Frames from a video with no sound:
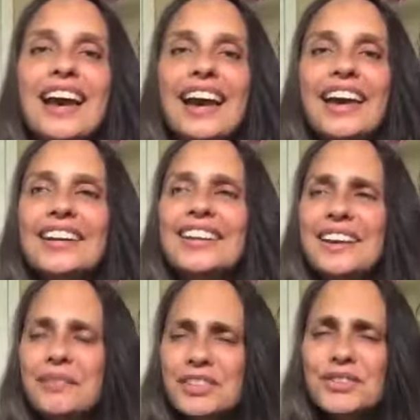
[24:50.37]
And
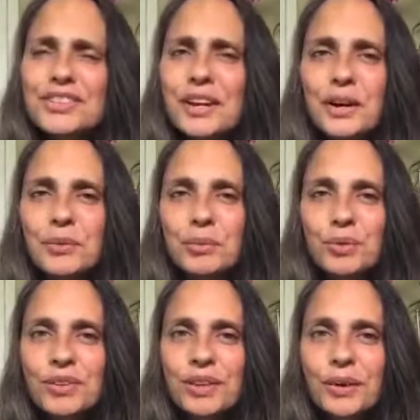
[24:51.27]
as soon as I heard what
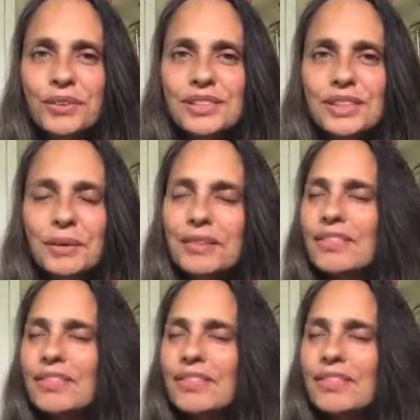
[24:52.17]
movie they're going to see, I'm like,